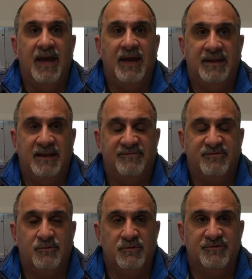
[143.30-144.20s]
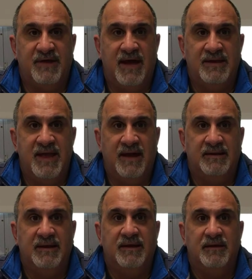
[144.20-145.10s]
at
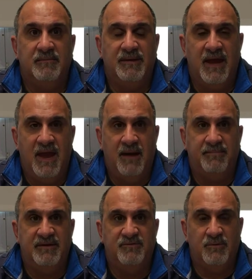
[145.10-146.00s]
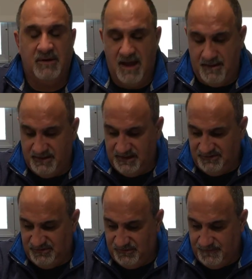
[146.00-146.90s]
nfschools.net. He'll be happy to accommodate
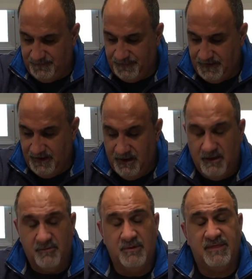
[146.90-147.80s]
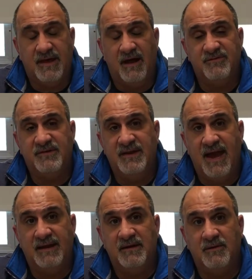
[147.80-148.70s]
you.
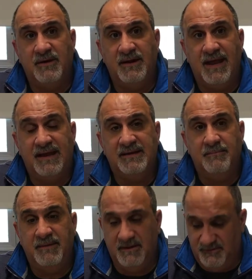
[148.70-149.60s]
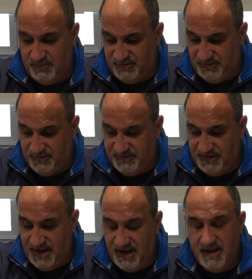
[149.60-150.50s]
3,990 meals were served
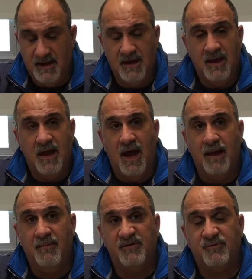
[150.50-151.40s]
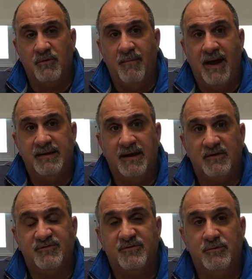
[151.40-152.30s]
today. I must remind
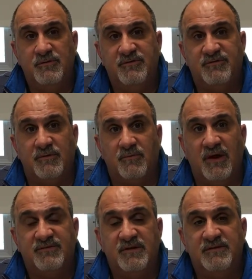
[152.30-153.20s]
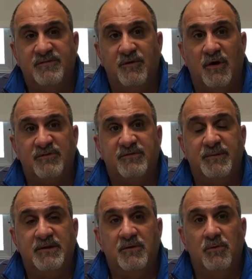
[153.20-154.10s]
our students and residents there are to
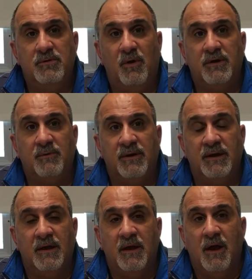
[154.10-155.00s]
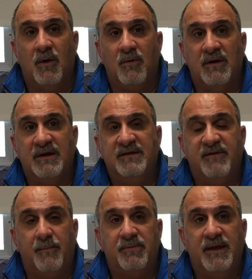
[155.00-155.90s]
be no loitering around any of
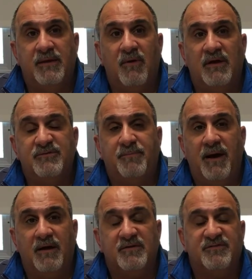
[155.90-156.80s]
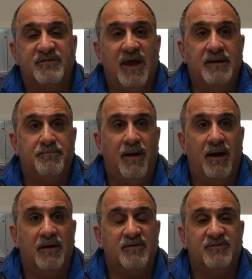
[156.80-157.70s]
our playgrounds, parks, skate
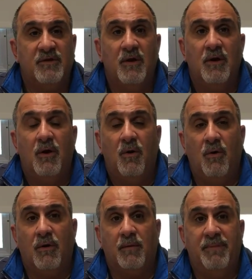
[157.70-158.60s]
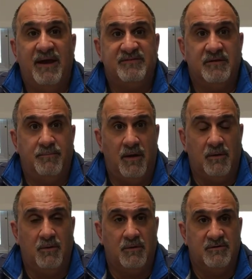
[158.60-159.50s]
parks, or basketball
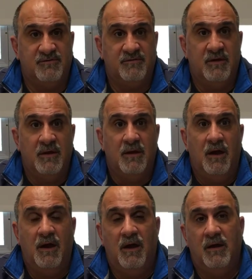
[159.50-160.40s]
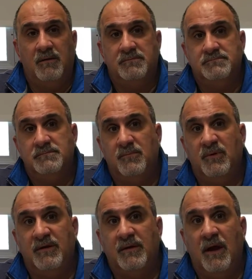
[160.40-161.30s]
courts.
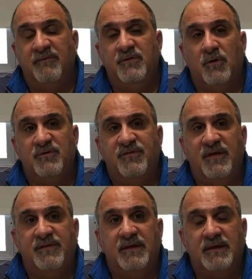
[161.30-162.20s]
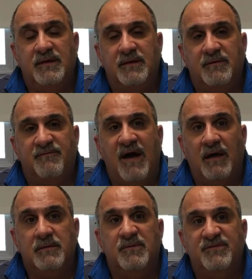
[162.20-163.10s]
We have noticed that the
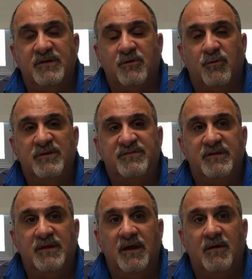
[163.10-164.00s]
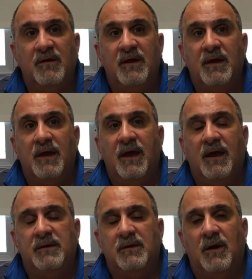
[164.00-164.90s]
volume is increasing there,
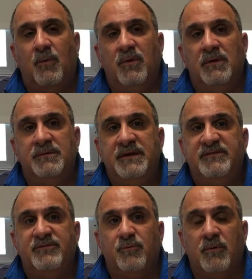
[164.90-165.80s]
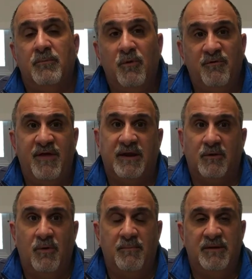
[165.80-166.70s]
and we'll need to remove that
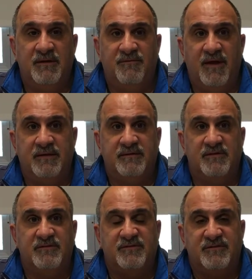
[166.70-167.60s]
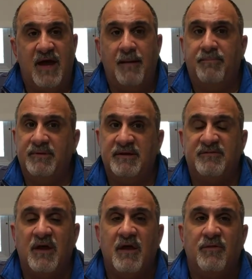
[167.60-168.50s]
equipment if that doesn't stop, please.
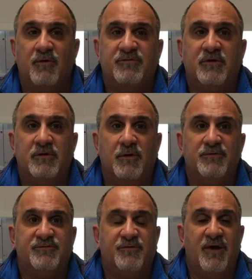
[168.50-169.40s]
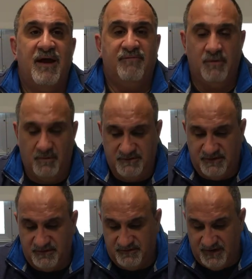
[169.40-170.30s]
Those are closed for everyone's
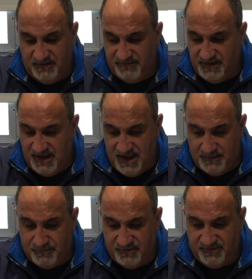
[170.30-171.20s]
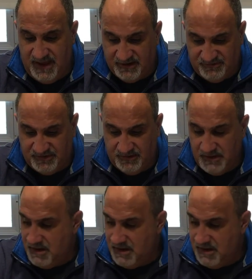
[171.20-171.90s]
safety and protection.